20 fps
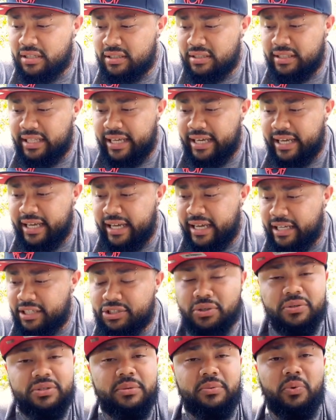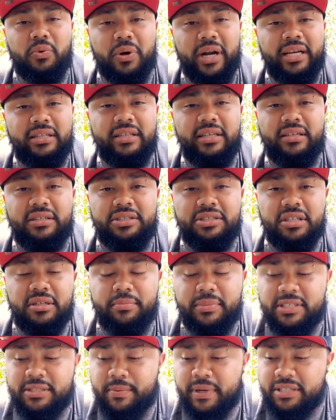They show some great
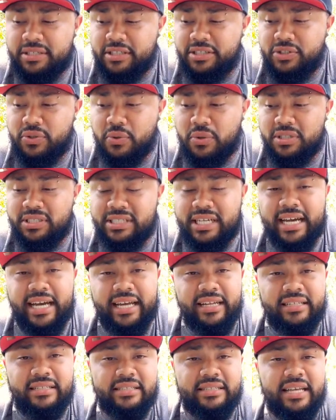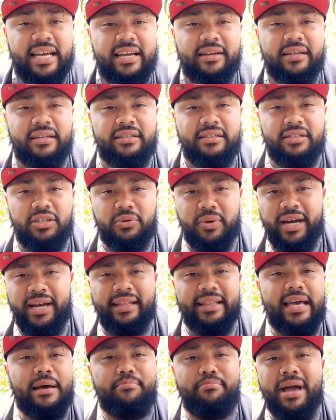leadership, especially towards guidance and
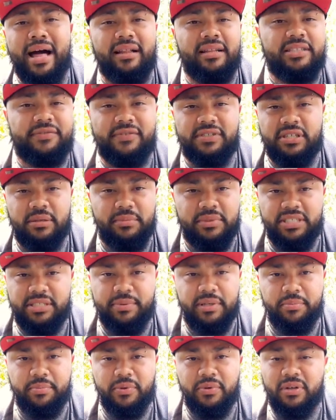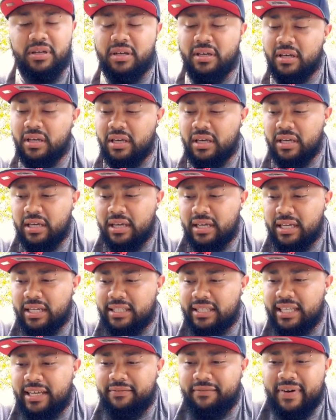creating that balance for some of these people.
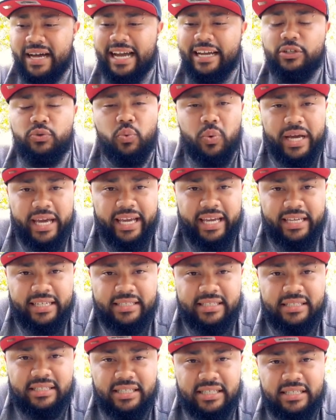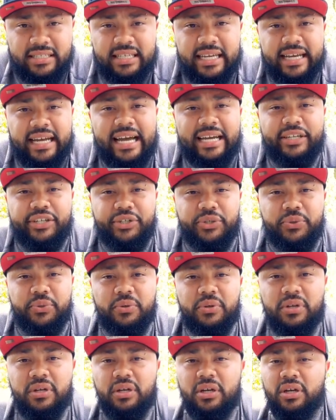They find ways, just like I do,
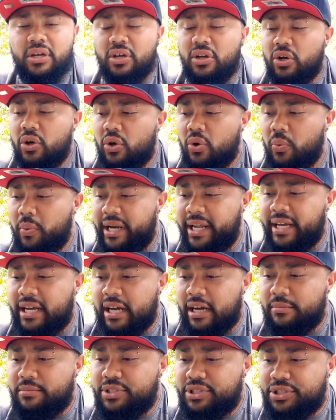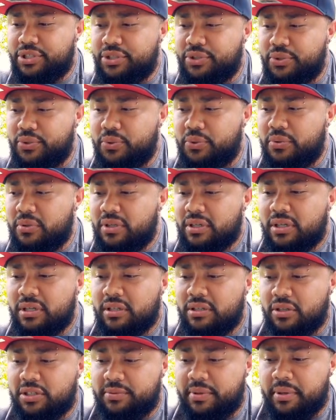when it comes to those